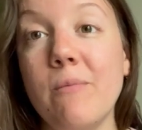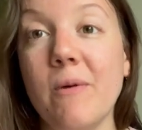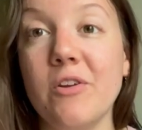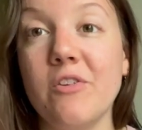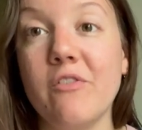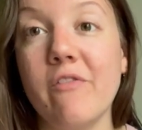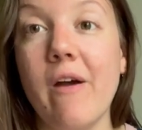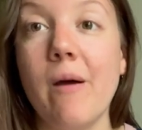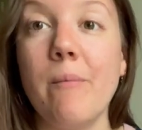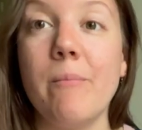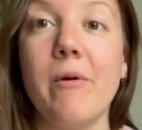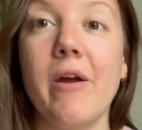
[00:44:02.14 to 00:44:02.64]
much
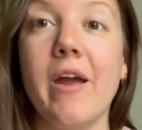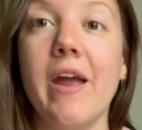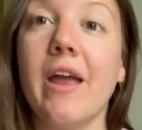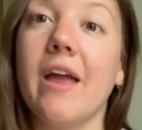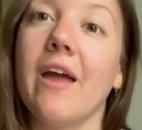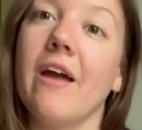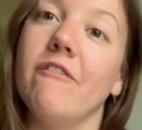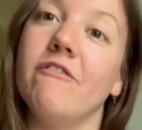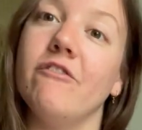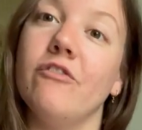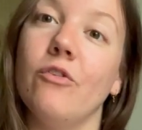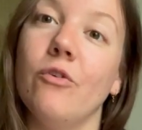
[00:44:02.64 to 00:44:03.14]

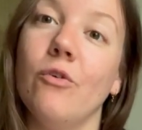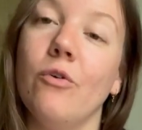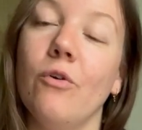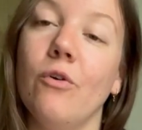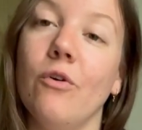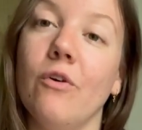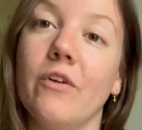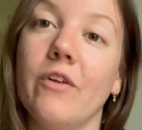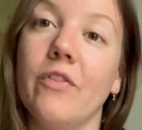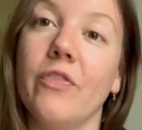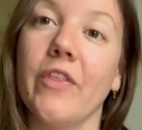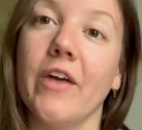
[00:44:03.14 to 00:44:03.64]
fabric
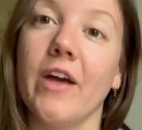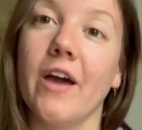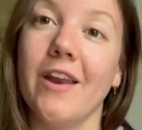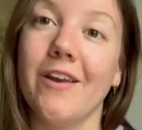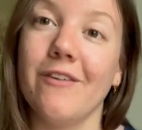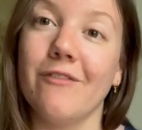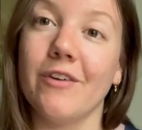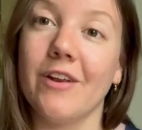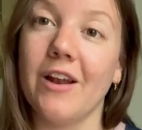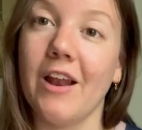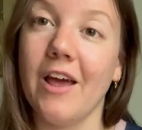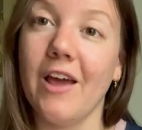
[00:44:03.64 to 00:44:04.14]
for the kind
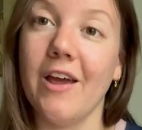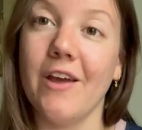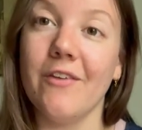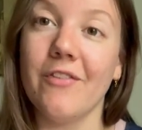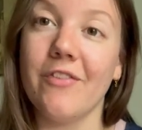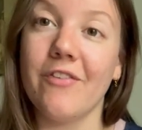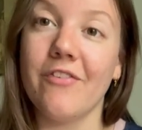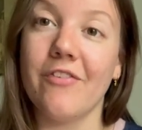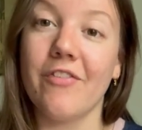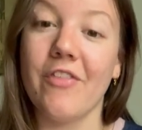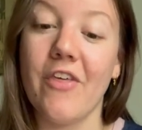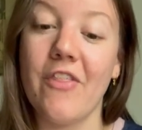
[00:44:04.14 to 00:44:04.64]
of
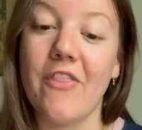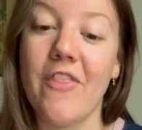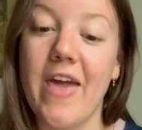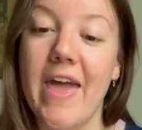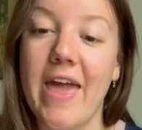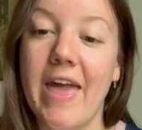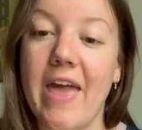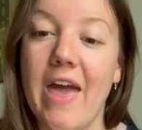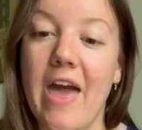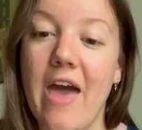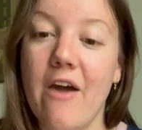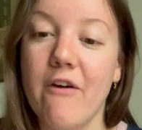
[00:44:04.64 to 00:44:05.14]
clothes that
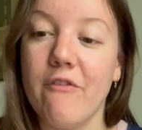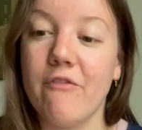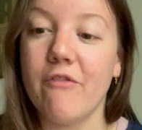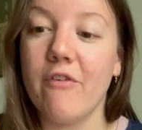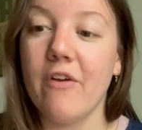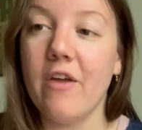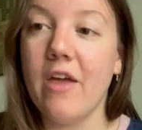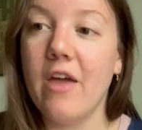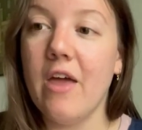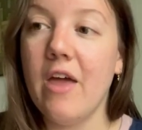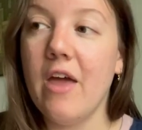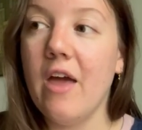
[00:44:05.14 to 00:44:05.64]
they have
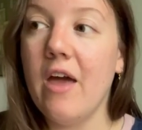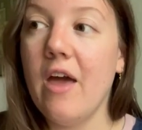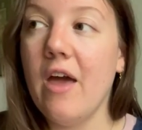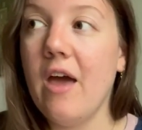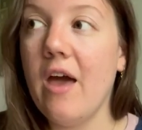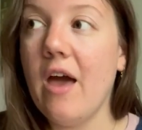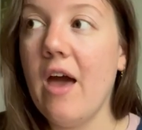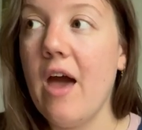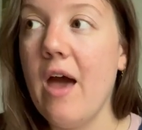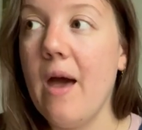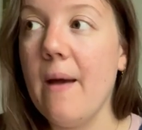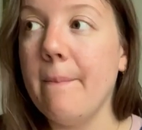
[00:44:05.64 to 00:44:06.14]

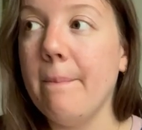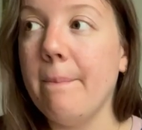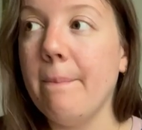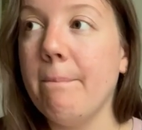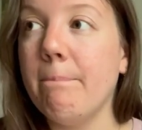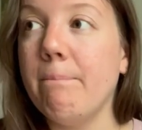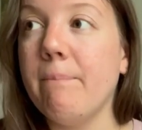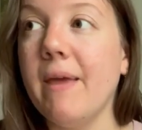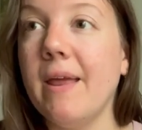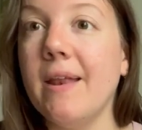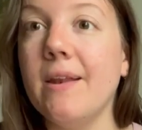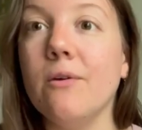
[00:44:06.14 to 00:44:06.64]

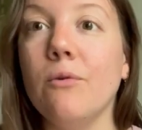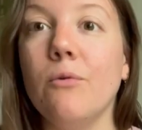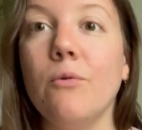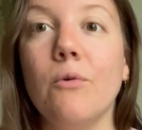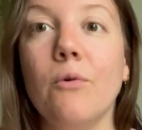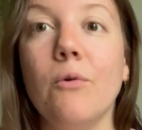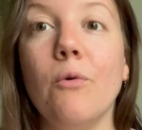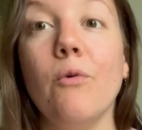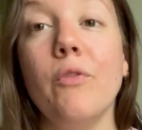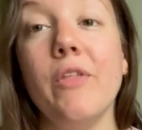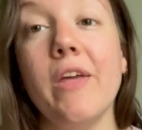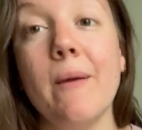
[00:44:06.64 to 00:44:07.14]
been,
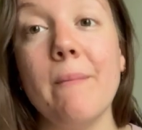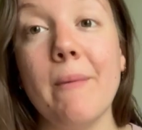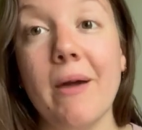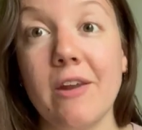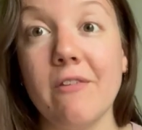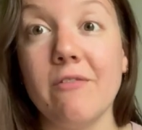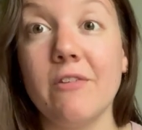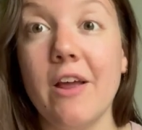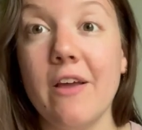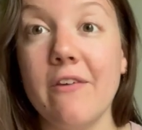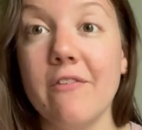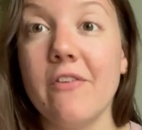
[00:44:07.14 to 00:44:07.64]
or the amount
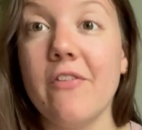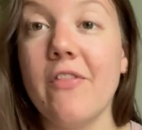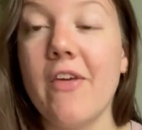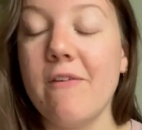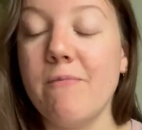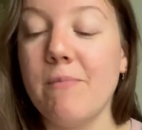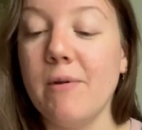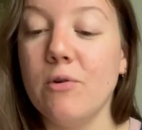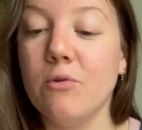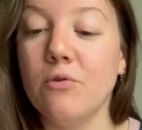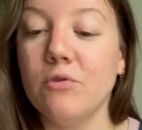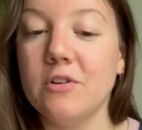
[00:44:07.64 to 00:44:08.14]
of clothes that they've
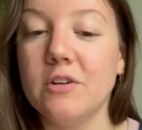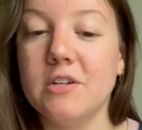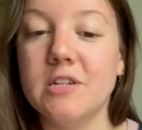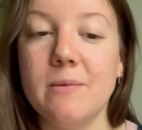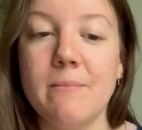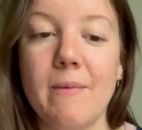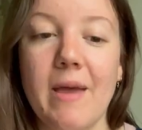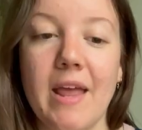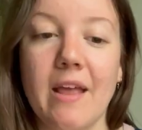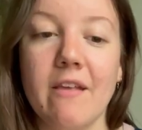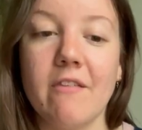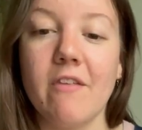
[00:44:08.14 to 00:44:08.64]
been ordered to
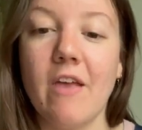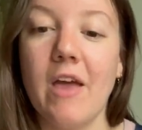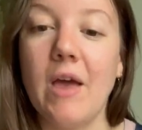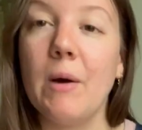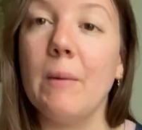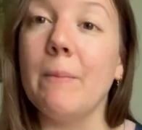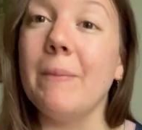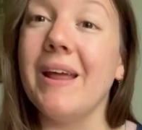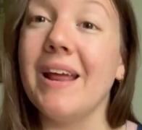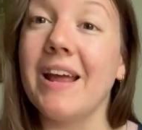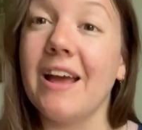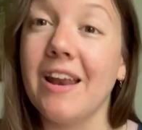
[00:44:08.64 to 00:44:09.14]
make, so it'll
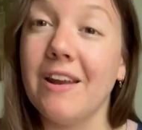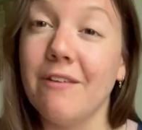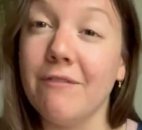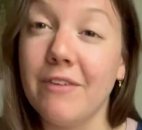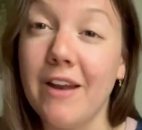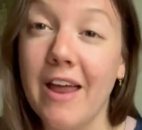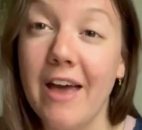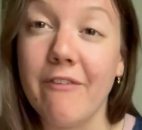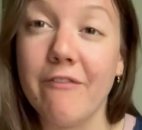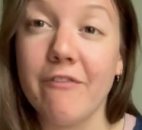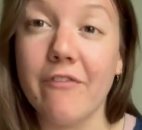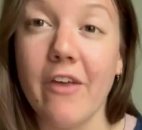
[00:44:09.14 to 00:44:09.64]
be kind of
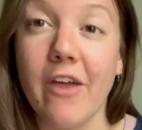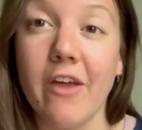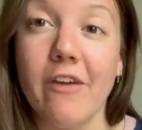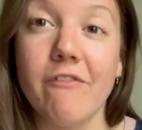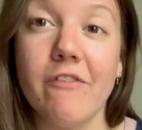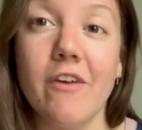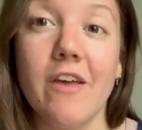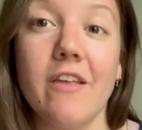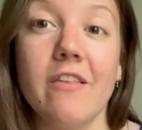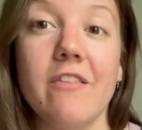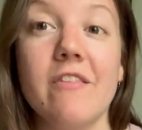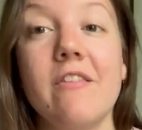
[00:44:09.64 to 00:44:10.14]

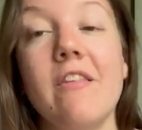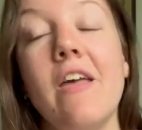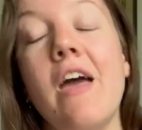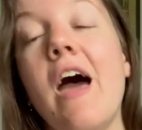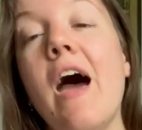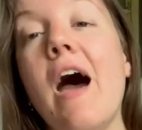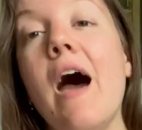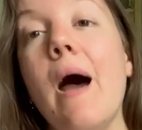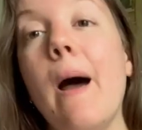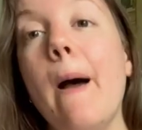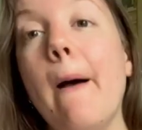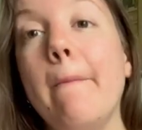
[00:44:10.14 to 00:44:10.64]
leftovers
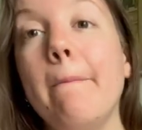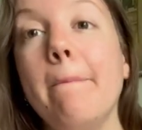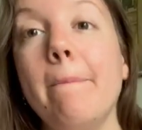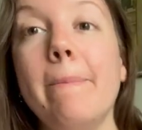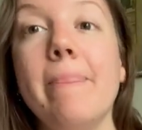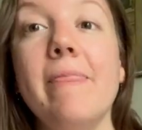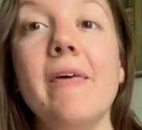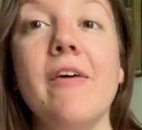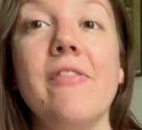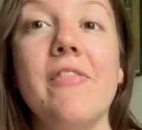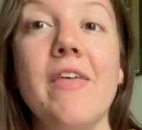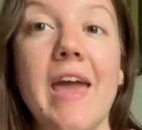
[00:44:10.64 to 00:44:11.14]

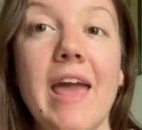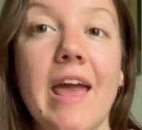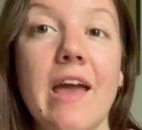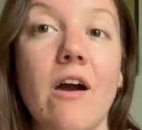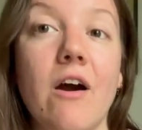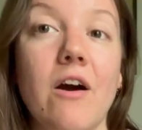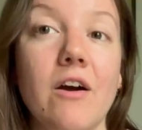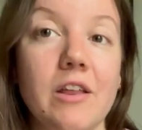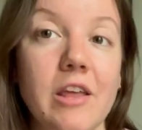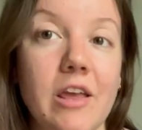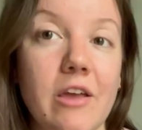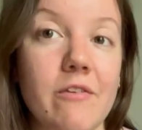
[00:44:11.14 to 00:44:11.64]
that they
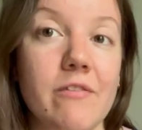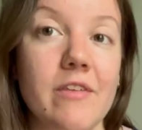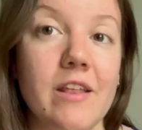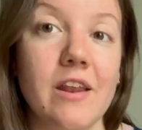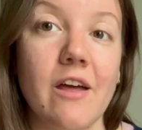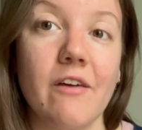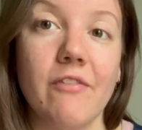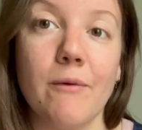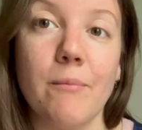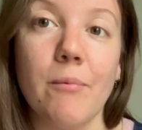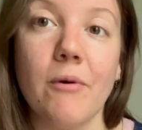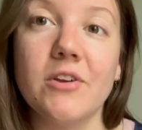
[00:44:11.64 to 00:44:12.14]
can't use in
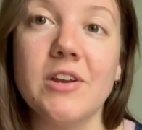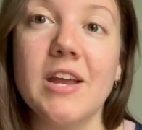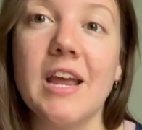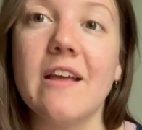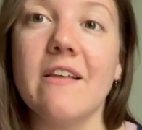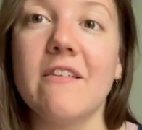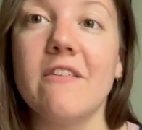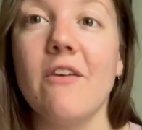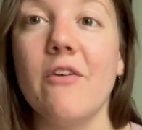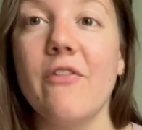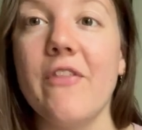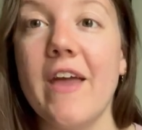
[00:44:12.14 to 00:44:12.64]
other
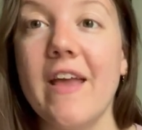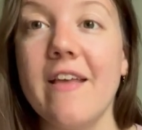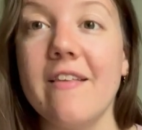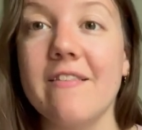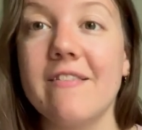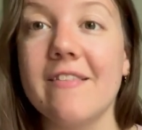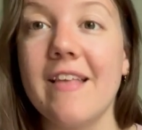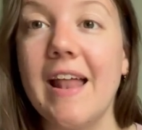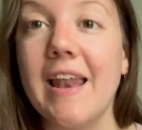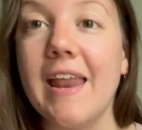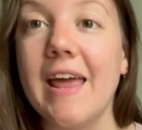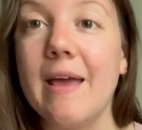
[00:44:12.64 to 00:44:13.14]
projects, so they
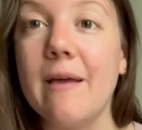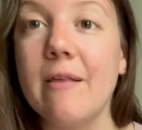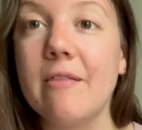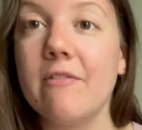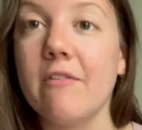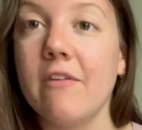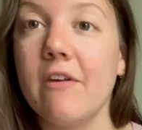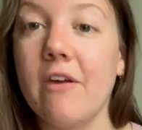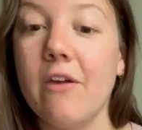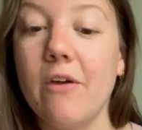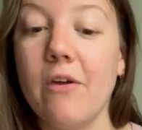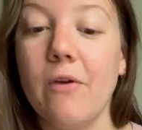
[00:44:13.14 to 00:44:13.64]
sell it
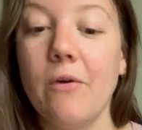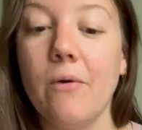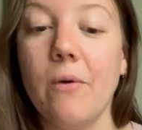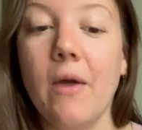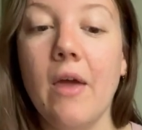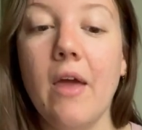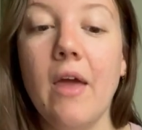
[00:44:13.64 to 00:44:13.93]
to